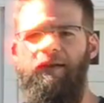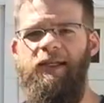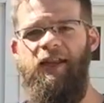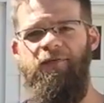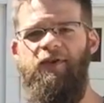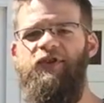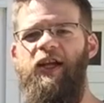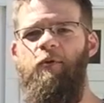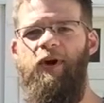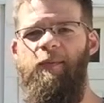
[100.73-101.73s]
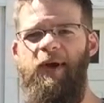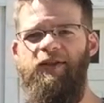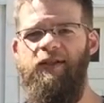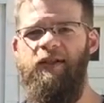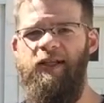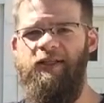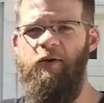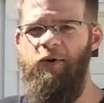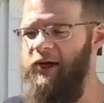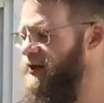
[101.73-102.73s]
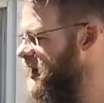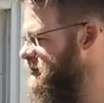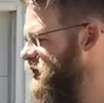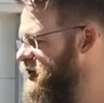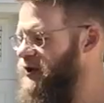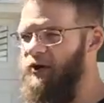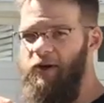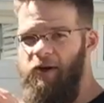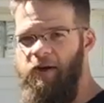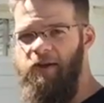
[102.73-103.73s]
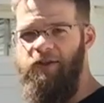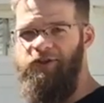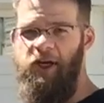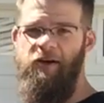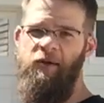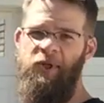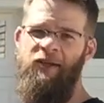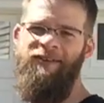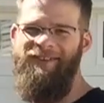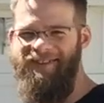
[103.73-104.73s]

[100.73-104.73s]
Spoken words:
Now, the first thing I want to mention is that when it comes to your chair dummy,